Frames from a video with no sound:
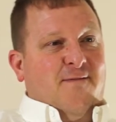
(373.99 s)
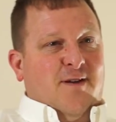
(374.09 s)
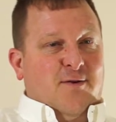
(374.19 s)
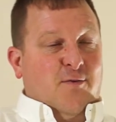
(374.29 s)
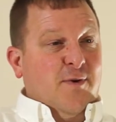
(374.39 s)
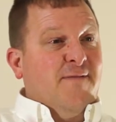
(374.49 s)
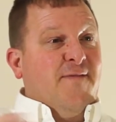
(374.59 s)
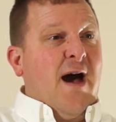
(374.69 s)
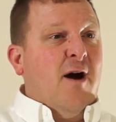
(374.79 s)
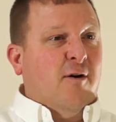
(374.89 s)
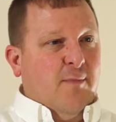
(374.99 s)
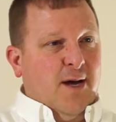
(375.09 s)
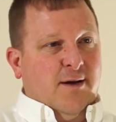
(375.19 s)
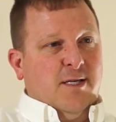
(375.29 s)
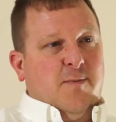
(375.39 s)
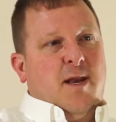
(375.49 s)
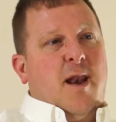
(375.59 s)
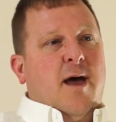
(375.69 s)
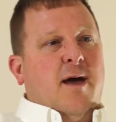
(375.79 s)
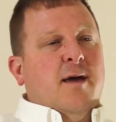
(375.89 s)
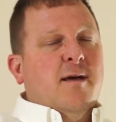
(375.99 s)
we found, my husband and I,